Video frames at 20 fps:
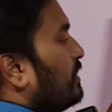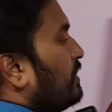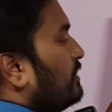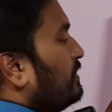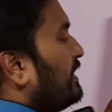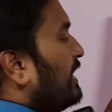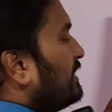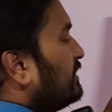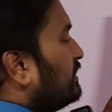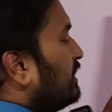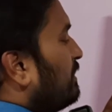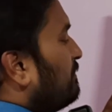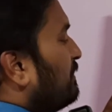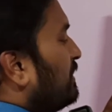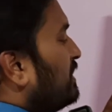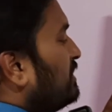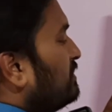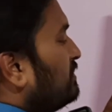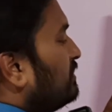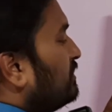Next step
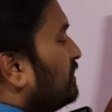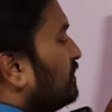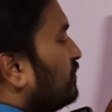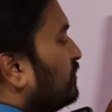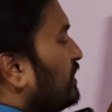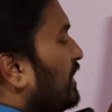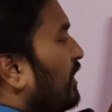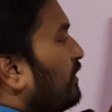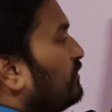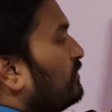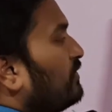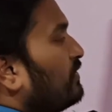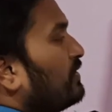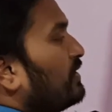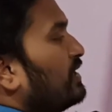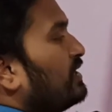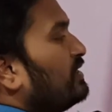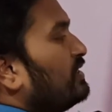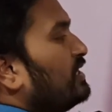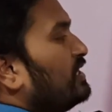is we have to
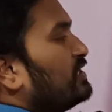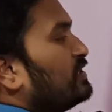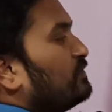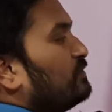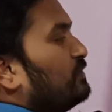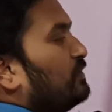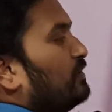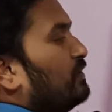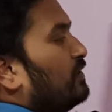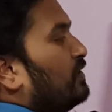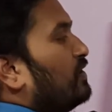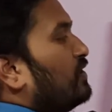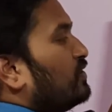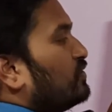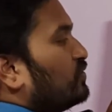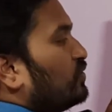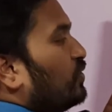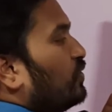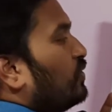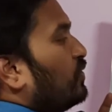run this.
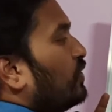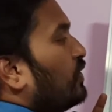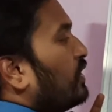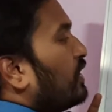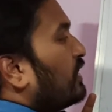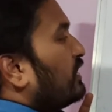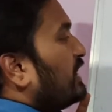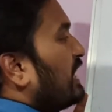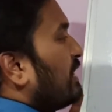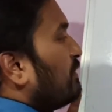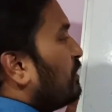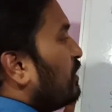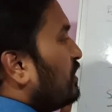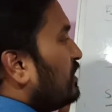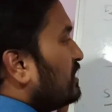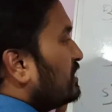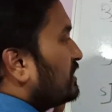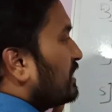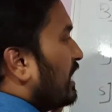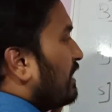So demo
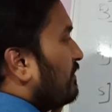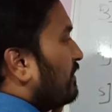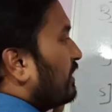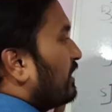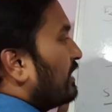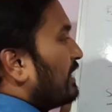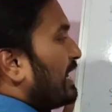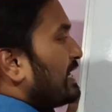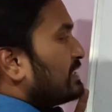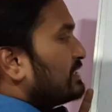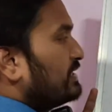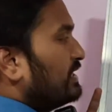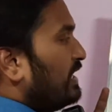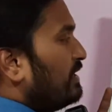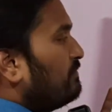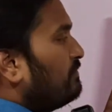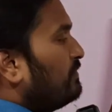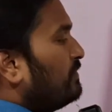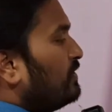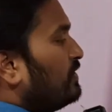is our class
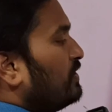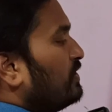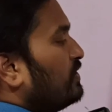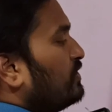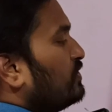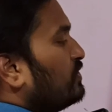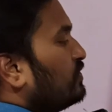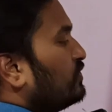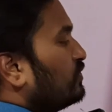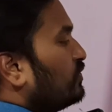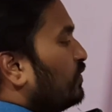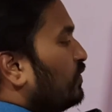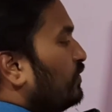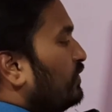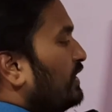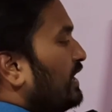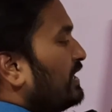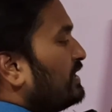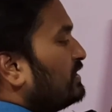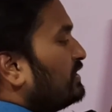name. So
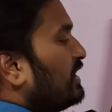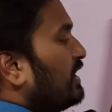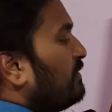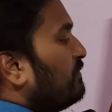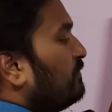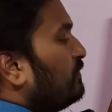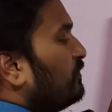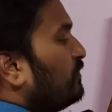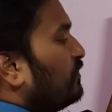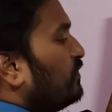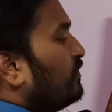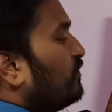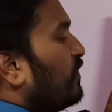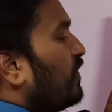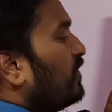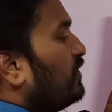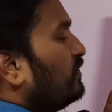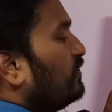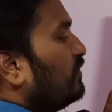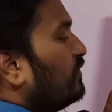next step, we
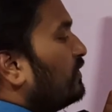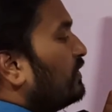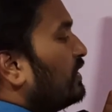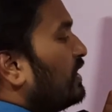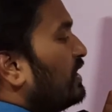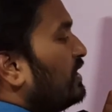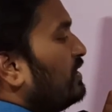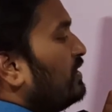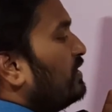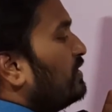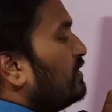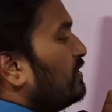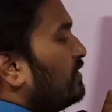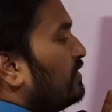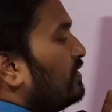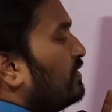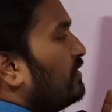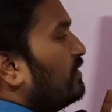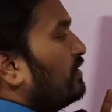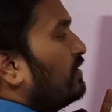want to run
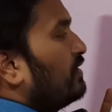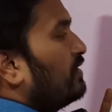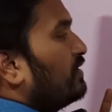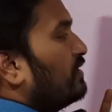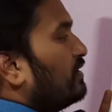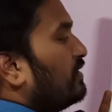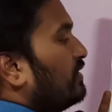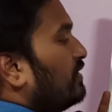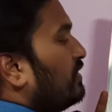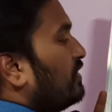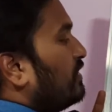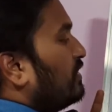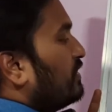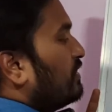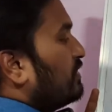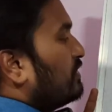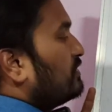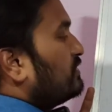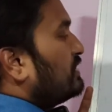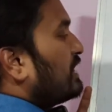
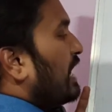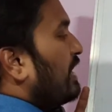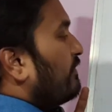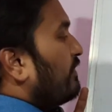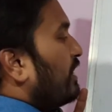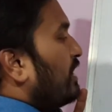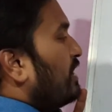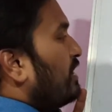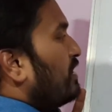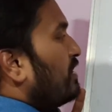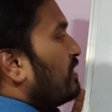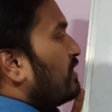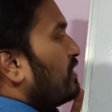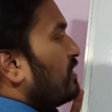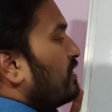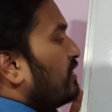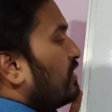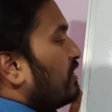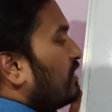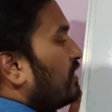Java
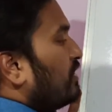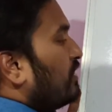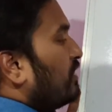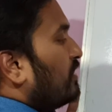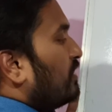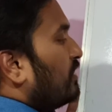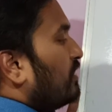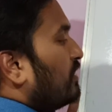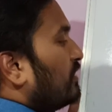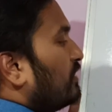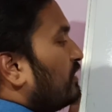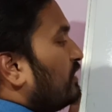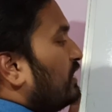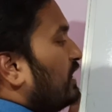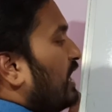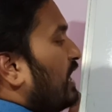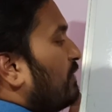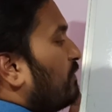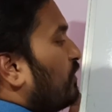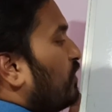
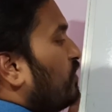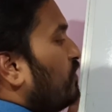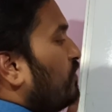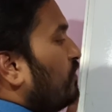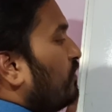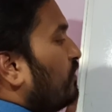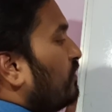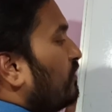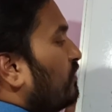demo